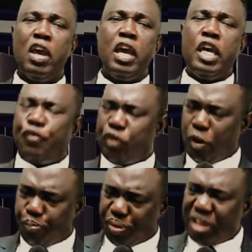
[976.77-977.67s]
If your
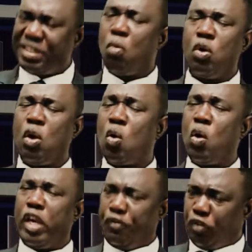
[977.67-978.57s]
presence will not go,
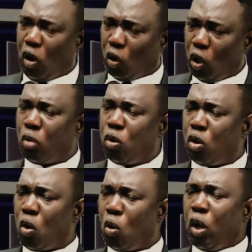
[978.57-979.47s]
if your glory will not
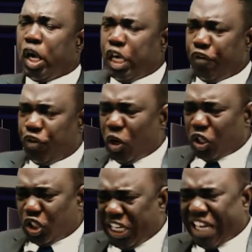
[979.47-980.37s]
go, if your
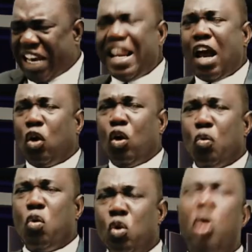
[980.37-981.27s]
Shekinah glory
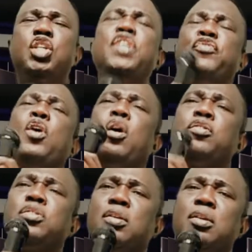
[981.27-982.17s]
will not shift out,
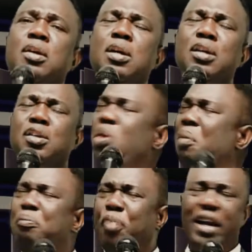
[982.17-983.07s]

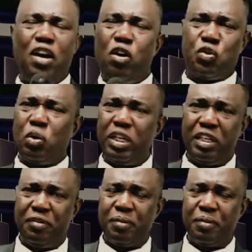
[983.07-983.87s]
don't bother us to live.